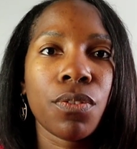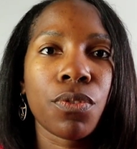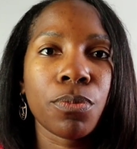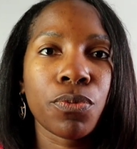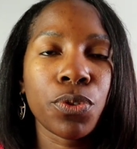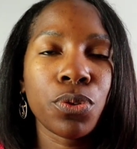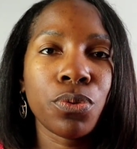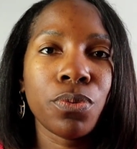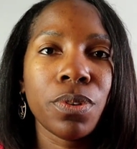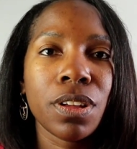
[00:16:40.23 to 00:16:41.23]
from
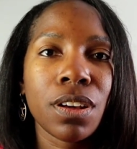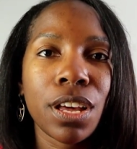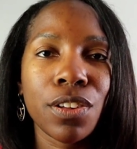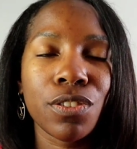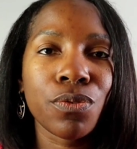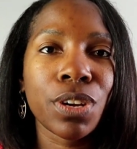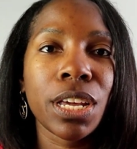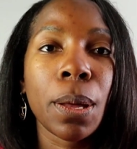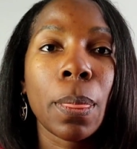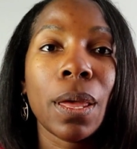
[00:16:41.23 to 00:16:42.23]
food,
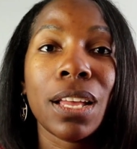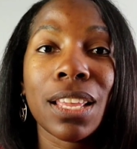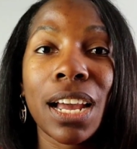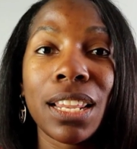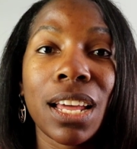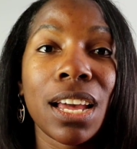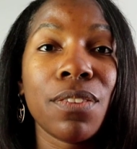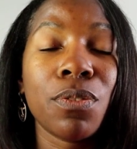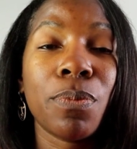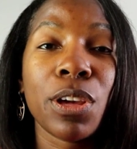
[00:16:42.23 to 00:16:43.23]
history,
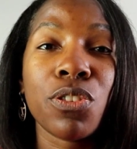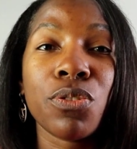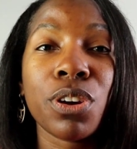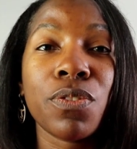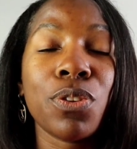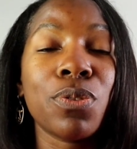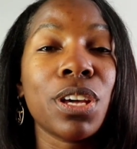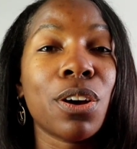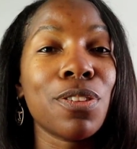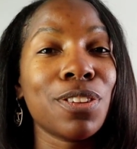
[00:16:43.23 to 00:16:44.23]
nightlife, make sure if you
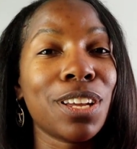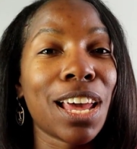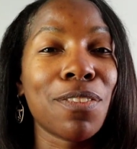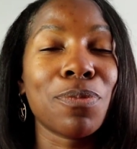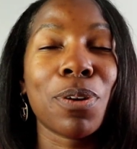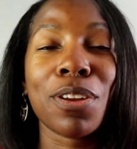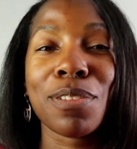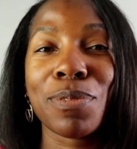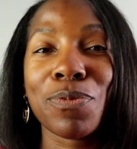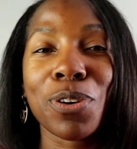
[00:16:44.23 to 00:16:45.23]
can go to the after
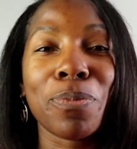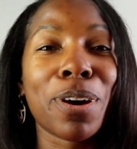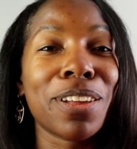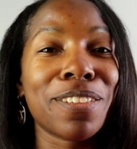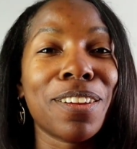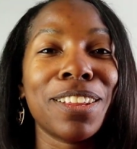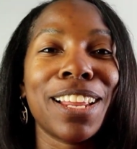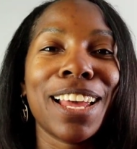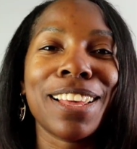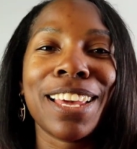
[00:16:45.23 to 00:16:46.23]
parties, before parties, all
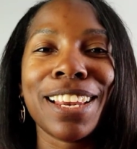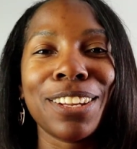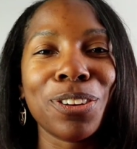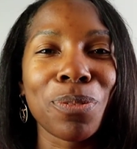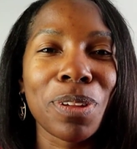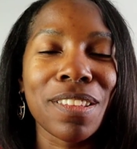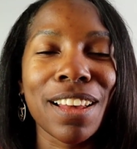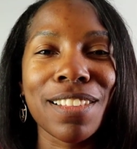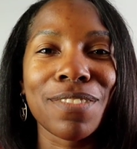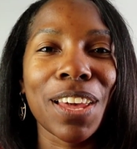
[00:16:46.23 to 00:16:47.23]
of that, get a little bit of
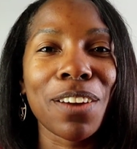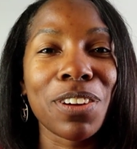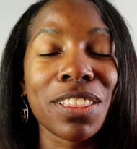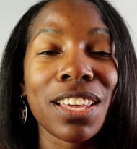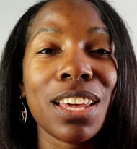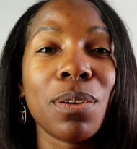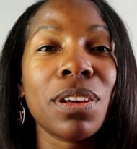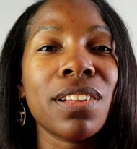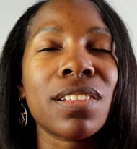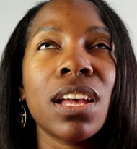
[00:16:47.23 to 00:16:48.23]
taste of everything.
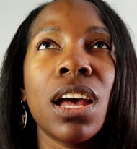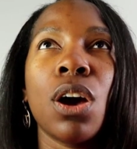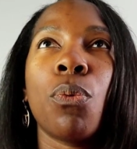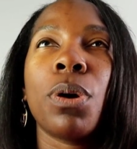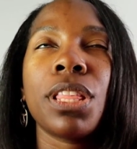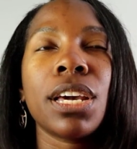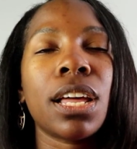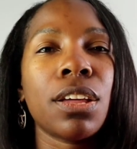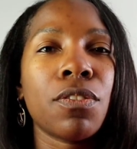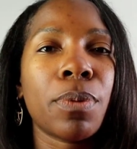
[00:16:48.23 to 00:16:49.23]
Because one thing
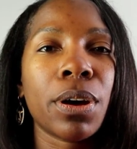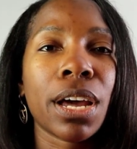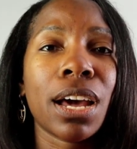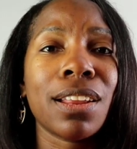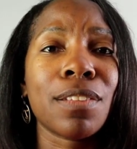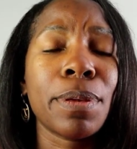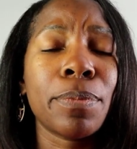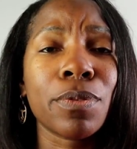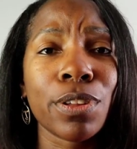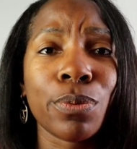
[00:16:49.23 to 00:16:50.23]
I love about Ghana is
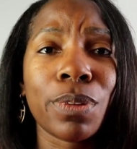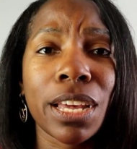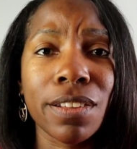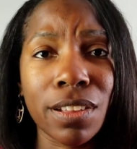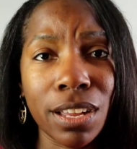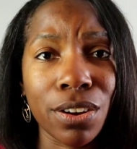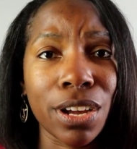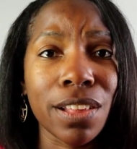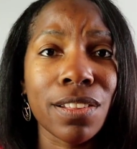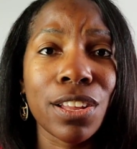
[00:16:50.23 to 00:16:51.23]
people still dancing
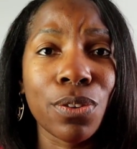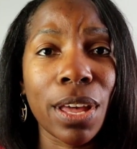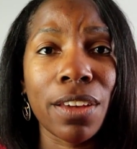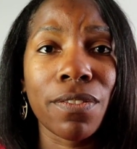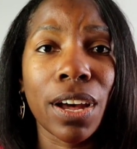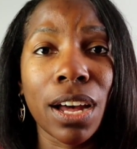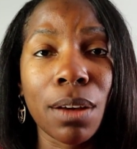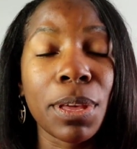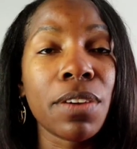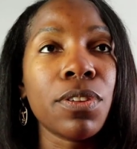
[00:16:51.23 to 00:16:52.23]
there. It's still a
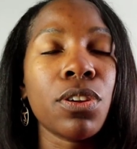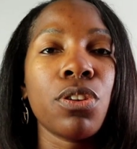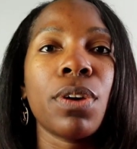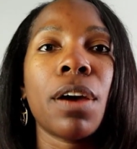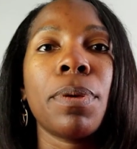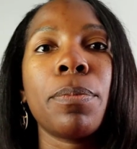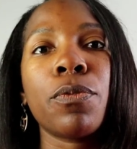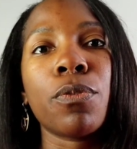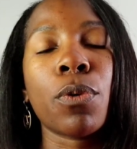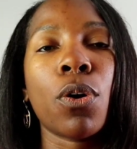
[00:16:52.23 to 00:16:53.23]
vibe. Even though you have
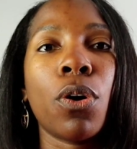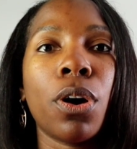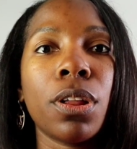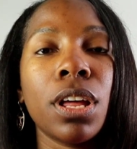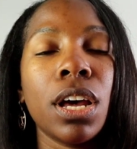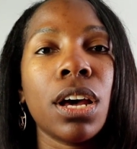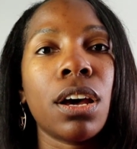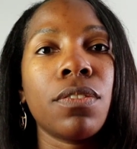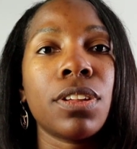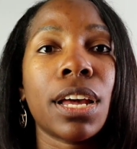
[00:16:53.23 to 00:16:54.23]
people from all
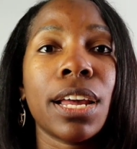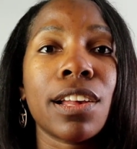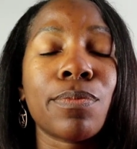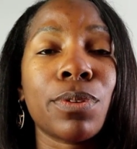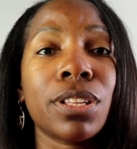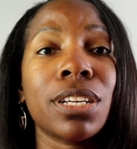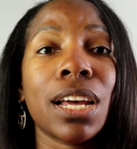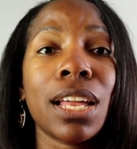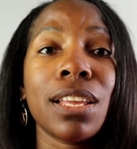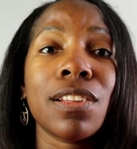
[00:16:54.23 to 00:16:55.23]
of the diaspora, the
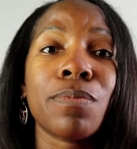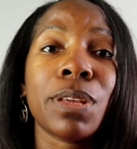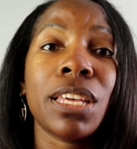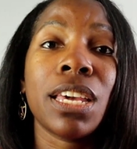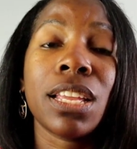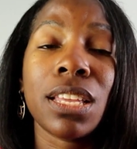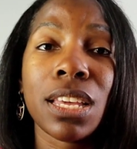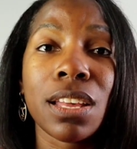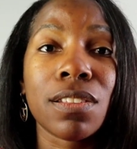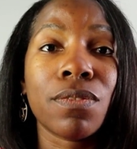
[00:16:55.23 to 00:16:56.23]
Ghanaians be getting
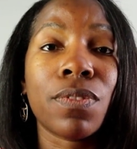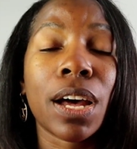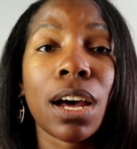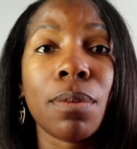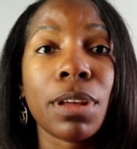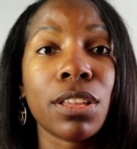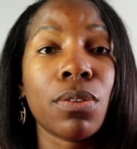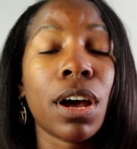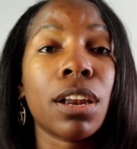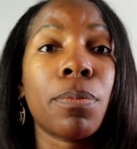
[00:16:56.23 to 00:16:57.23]
it. It's a vibe. They
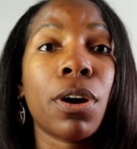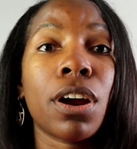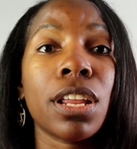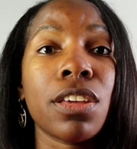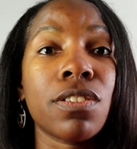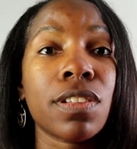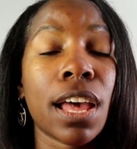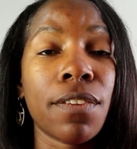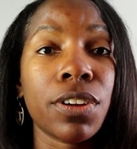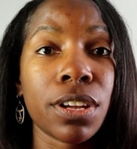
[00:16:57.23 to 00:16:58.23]
know how to party and just
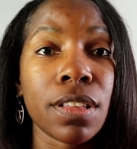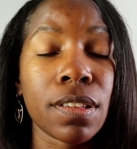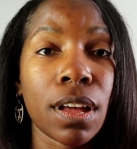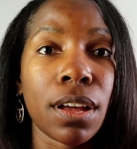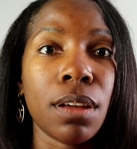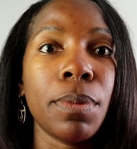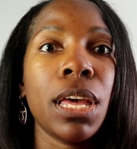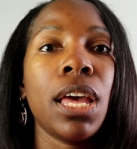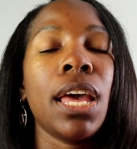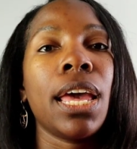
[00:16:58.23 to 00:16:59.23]
have a good time.
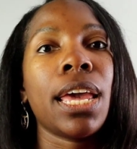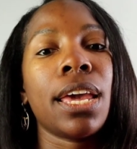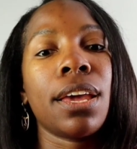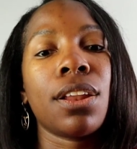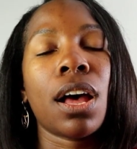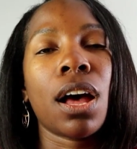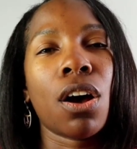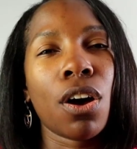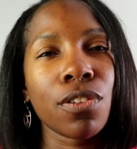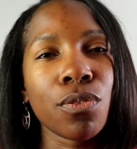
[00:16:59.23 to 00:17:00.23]
And
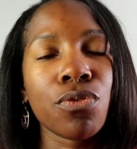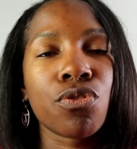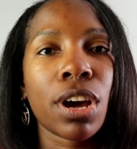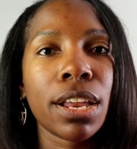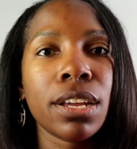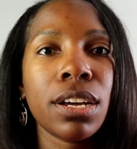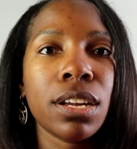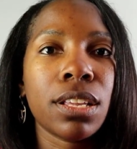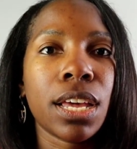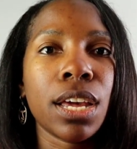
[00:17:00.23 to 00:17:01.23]
also just try to
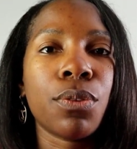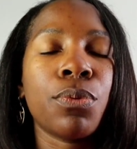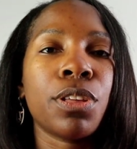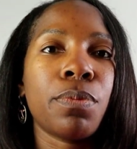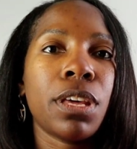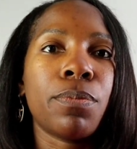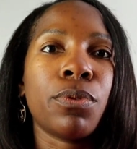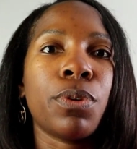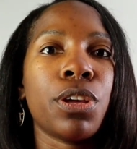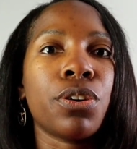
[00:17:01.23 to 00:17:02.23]
connect with
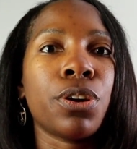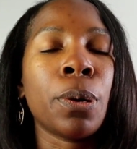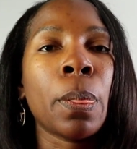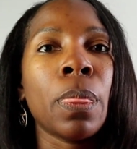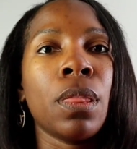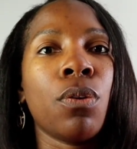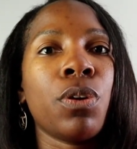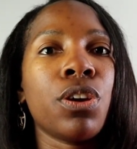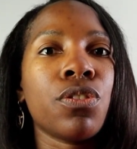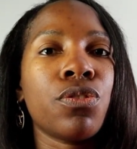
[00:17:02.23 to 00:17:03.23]
people when
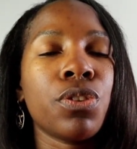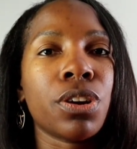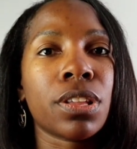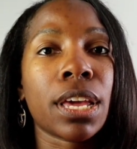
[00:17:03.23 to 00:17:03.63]
you're doing your